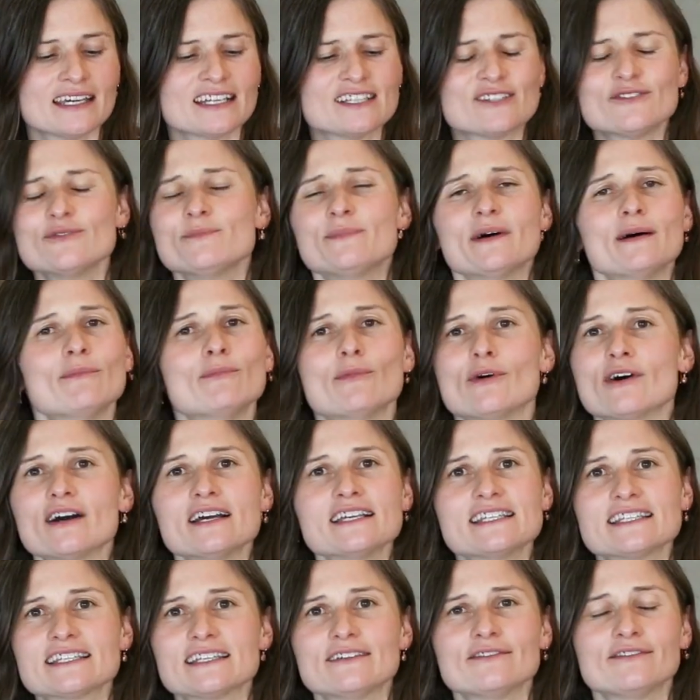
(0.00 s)
It's super
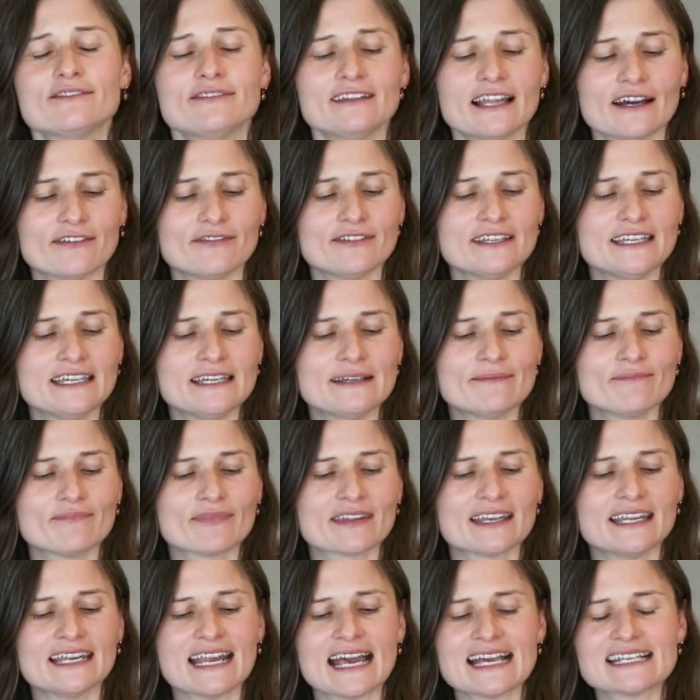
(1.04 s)
moist and fluffy
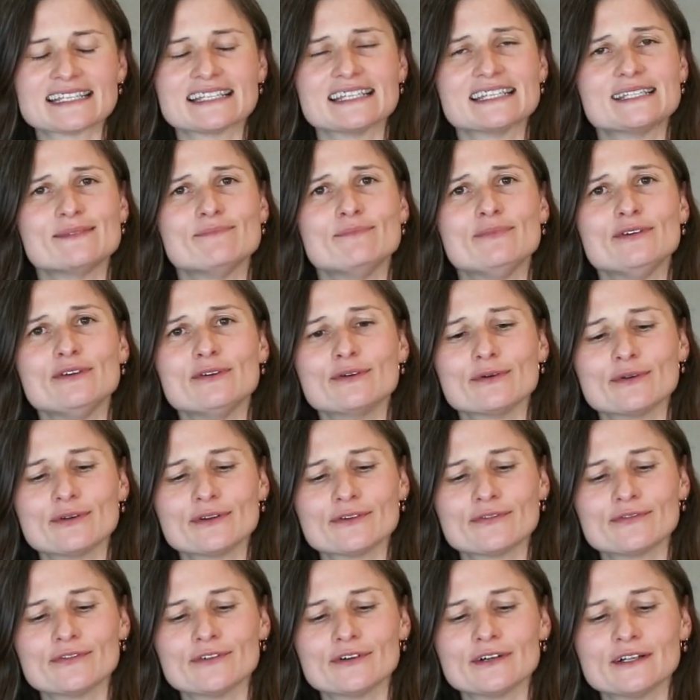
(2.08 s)
and has this
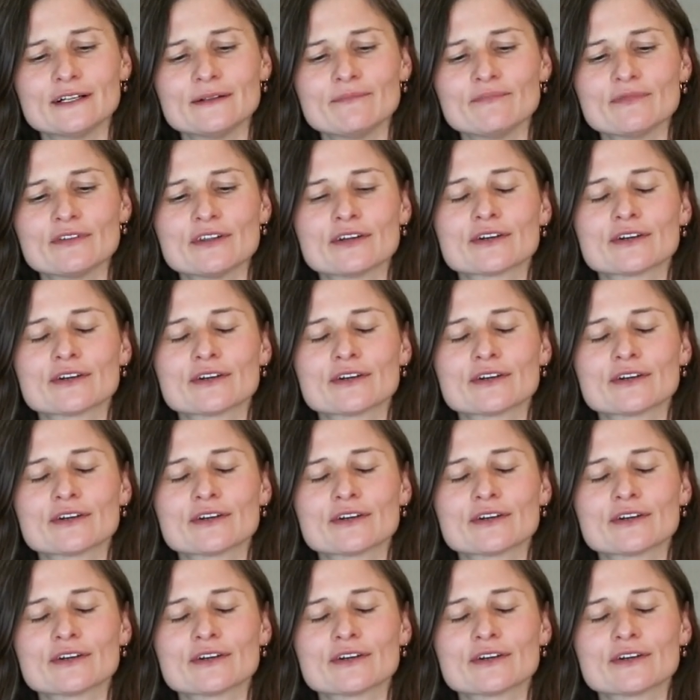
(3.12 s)
beautiful,